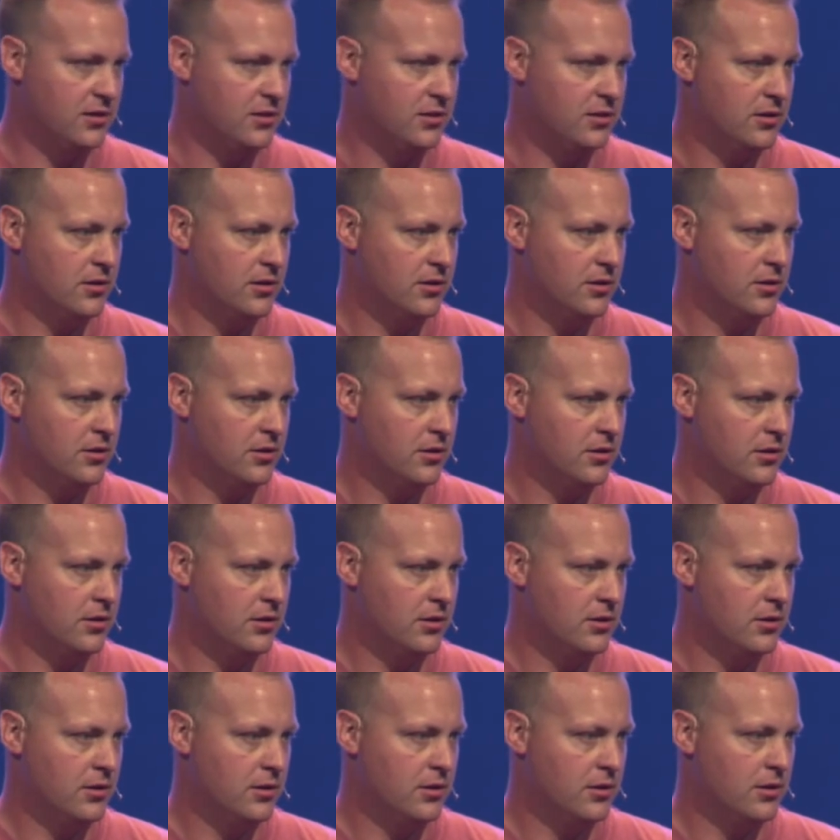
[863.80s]

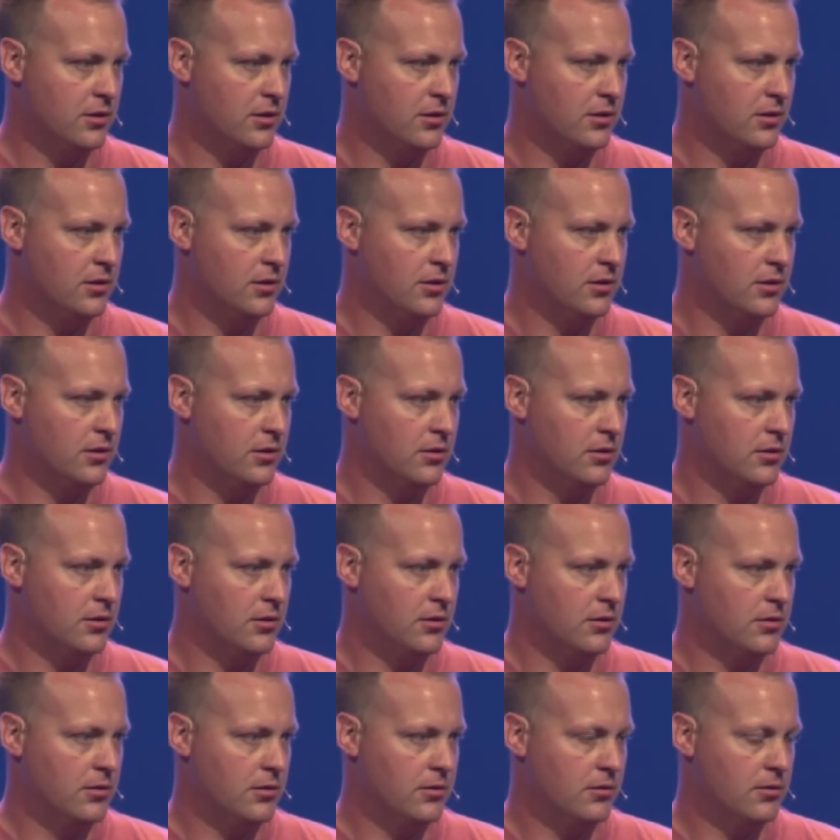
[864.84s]

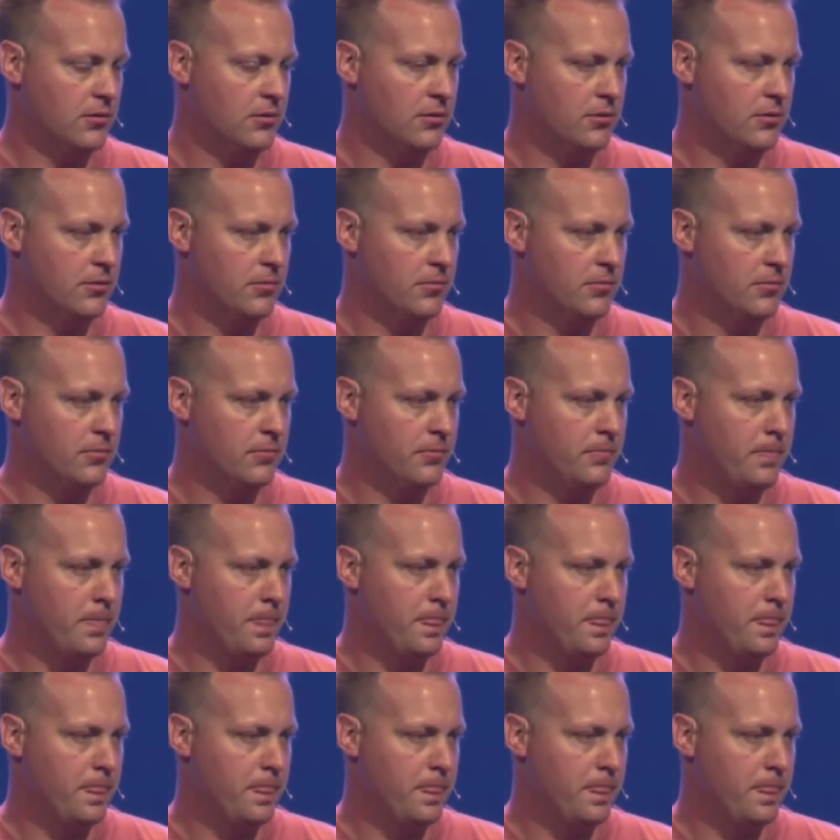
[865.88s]
(silence)